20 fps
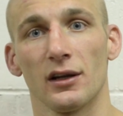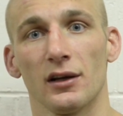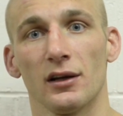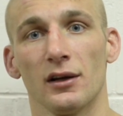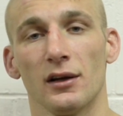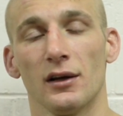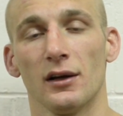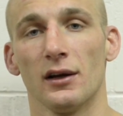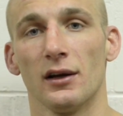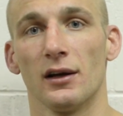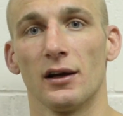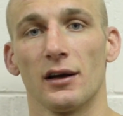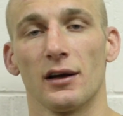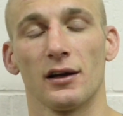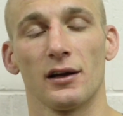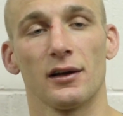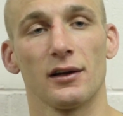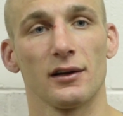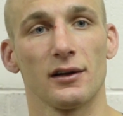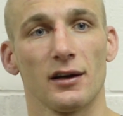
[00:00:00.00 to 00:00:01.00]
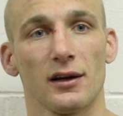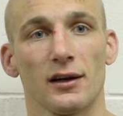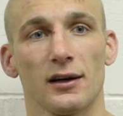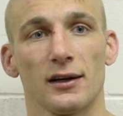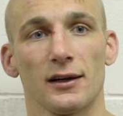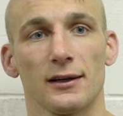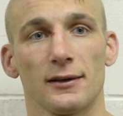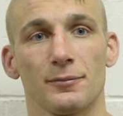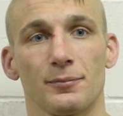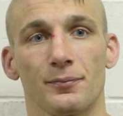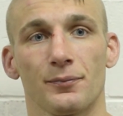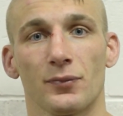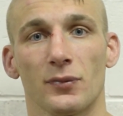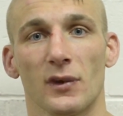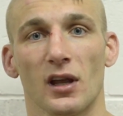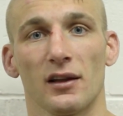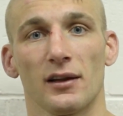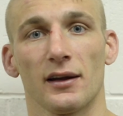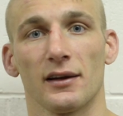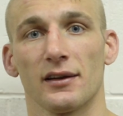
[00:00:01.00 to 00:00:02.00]
And,
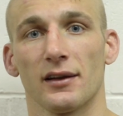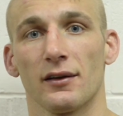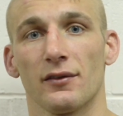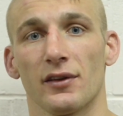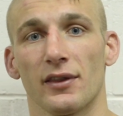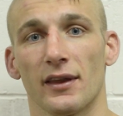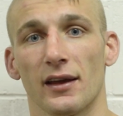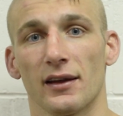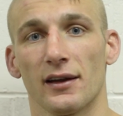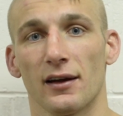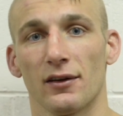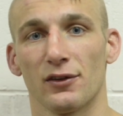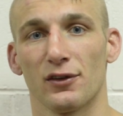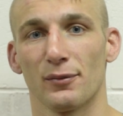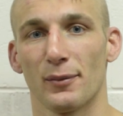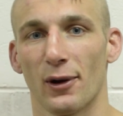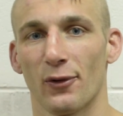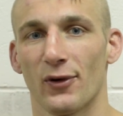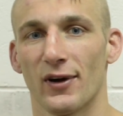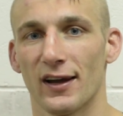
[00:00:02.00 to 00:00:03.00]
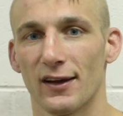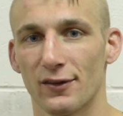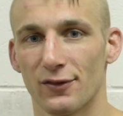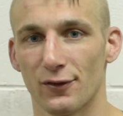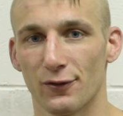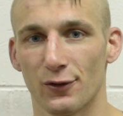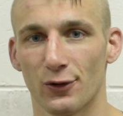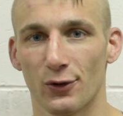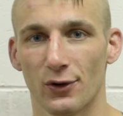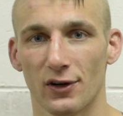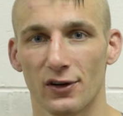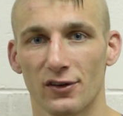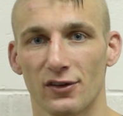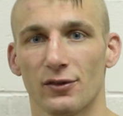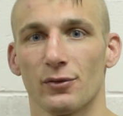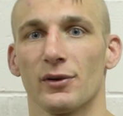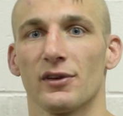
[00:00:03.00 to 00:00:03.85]
I'd like to give a thank out to my wife, of course.